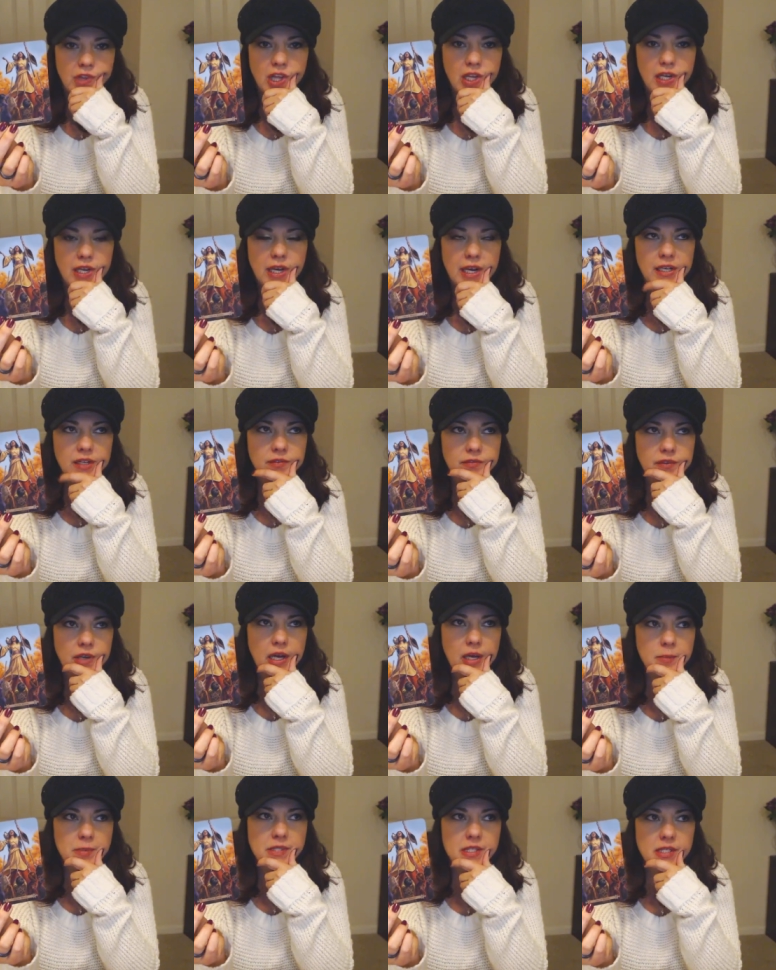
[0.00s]
the Nine of
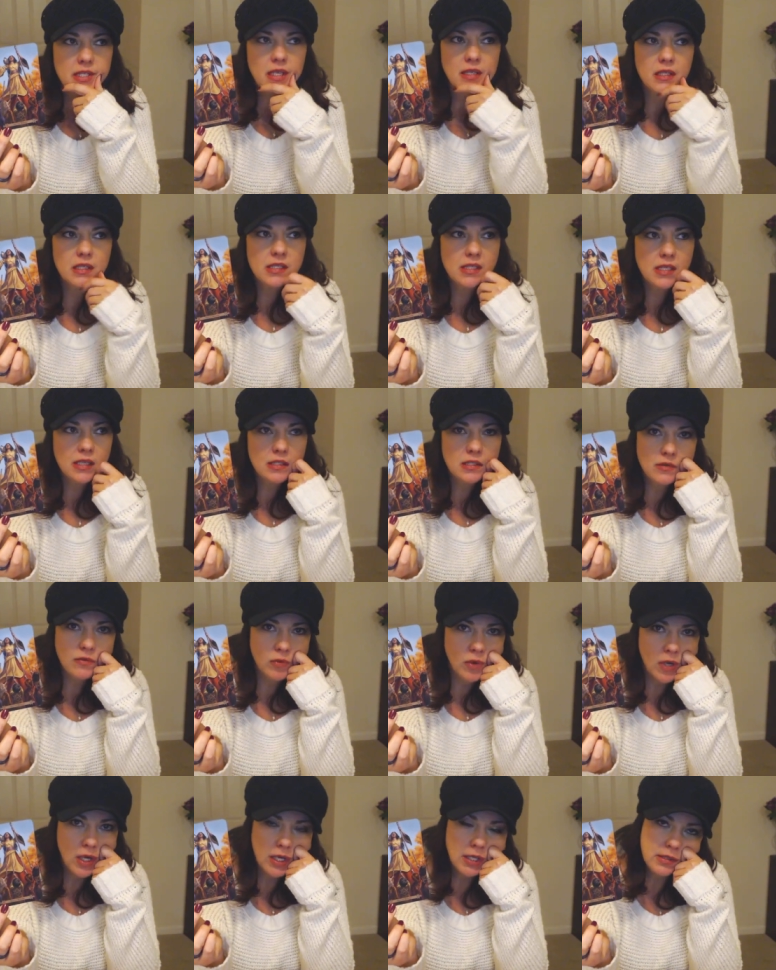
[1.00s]
Cups and the Six
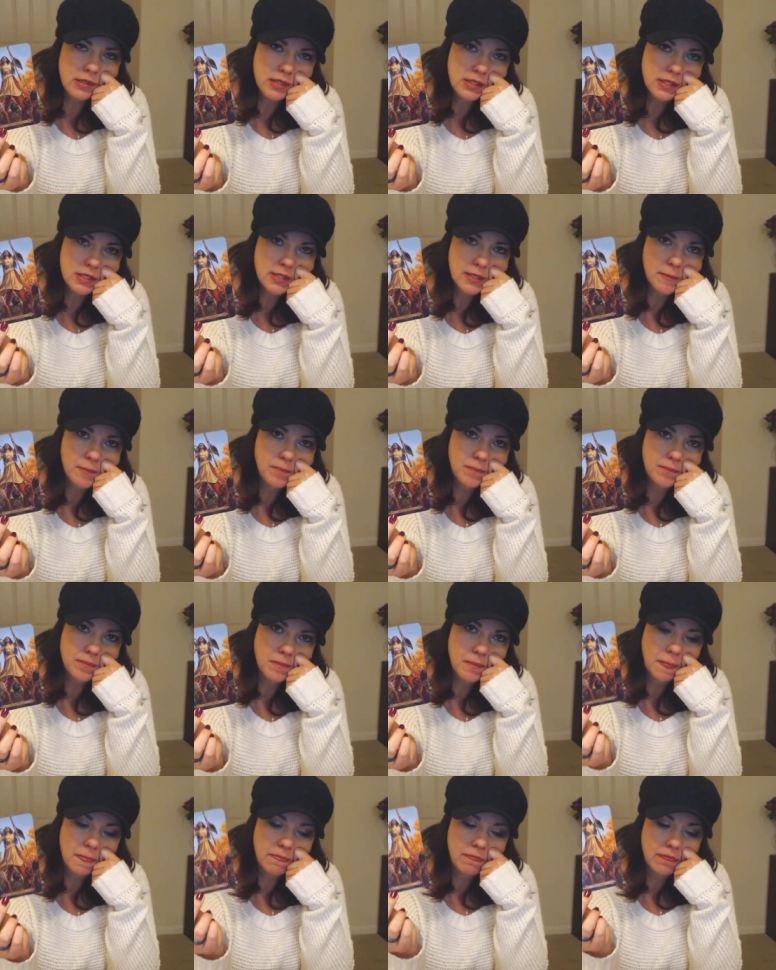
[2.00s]
of Wands,
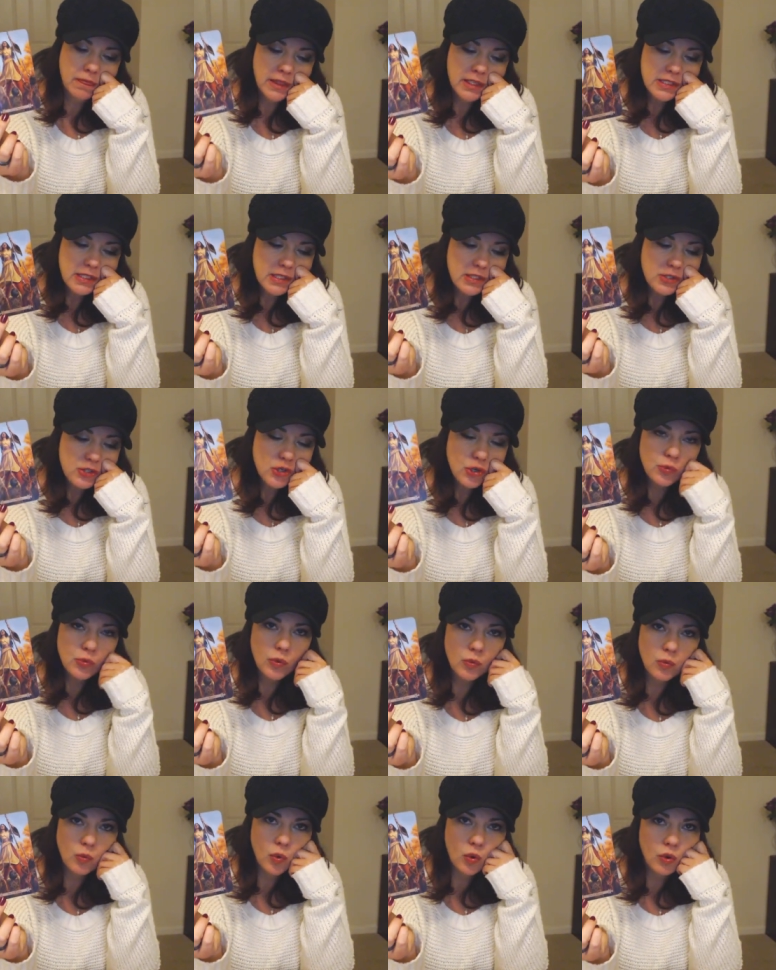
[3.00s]
this is your
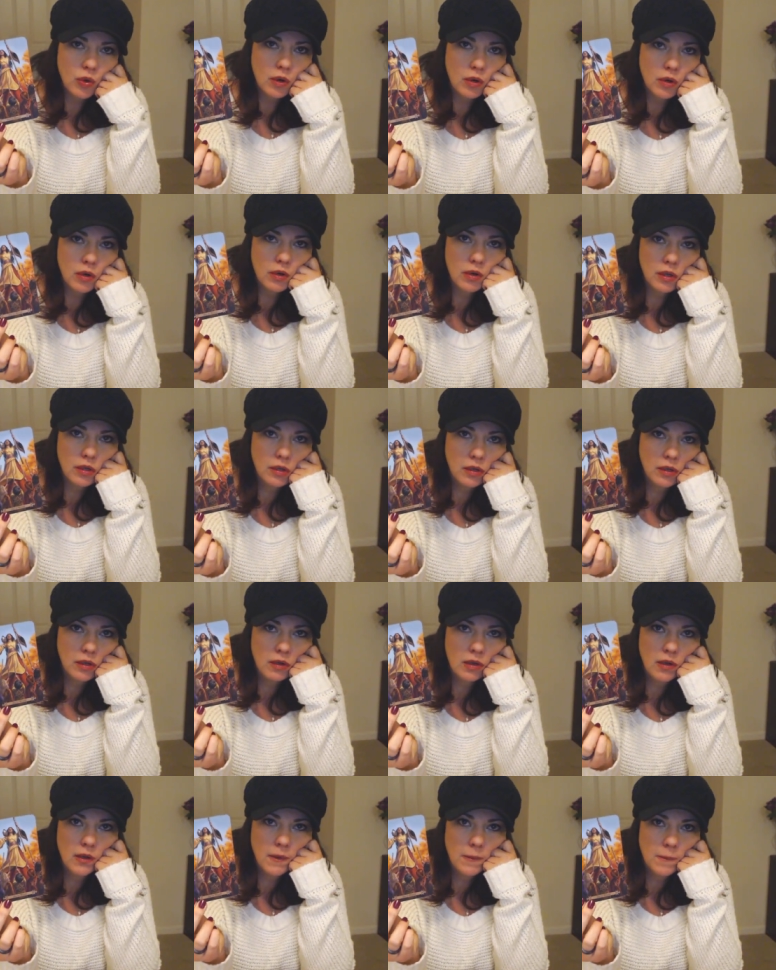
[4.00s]
reward.
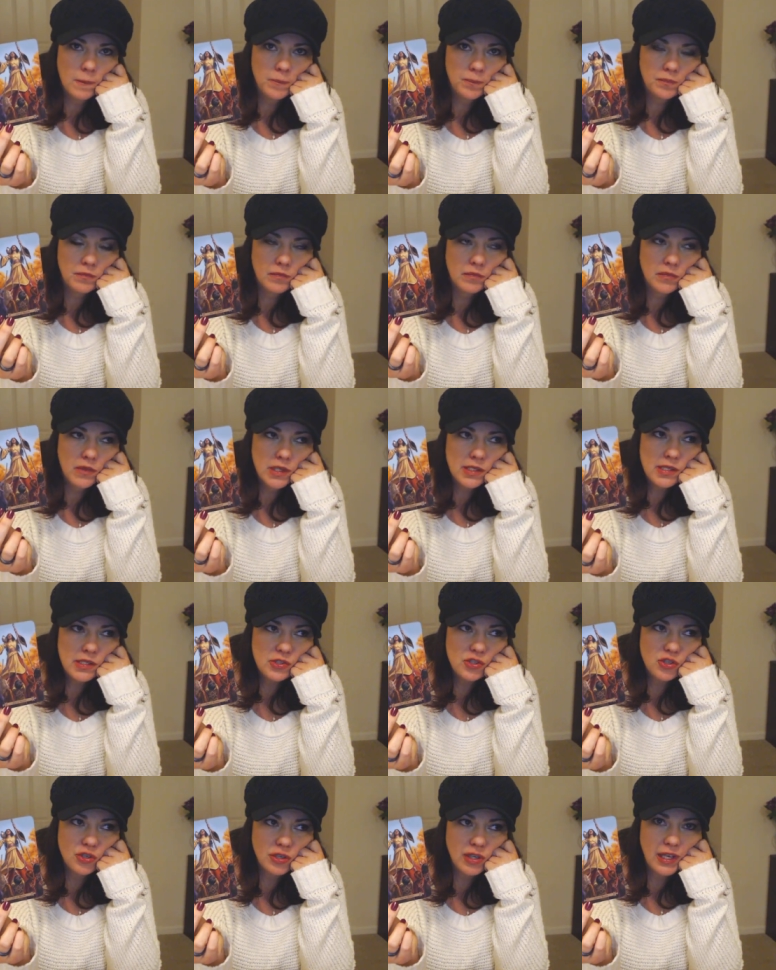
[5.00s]
This
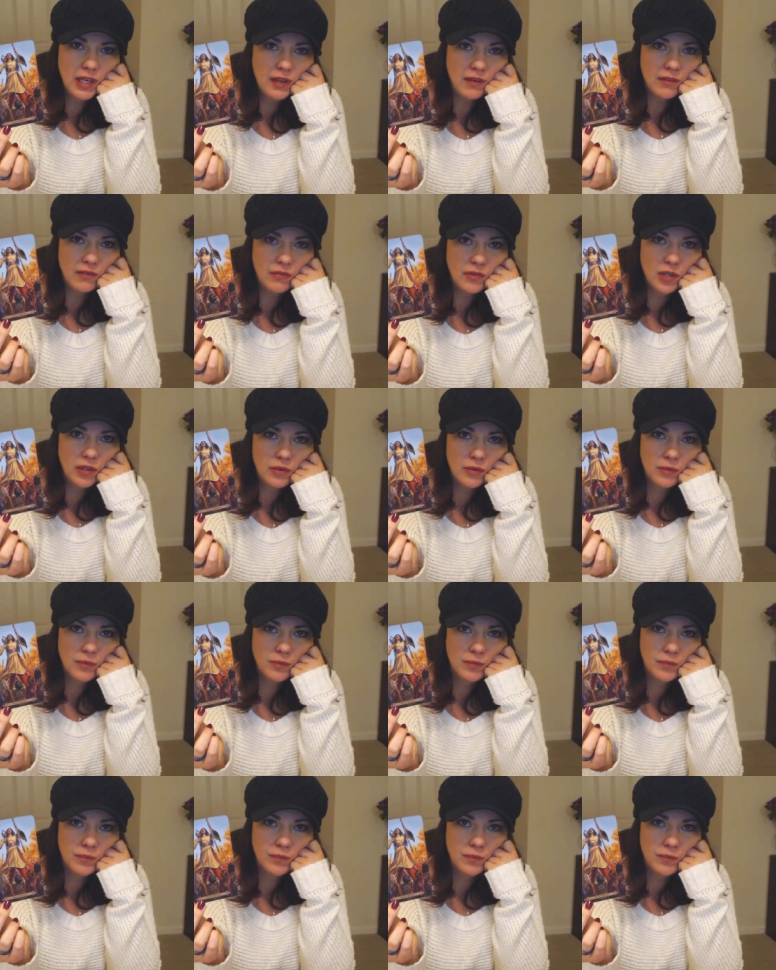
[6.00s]
is your gift.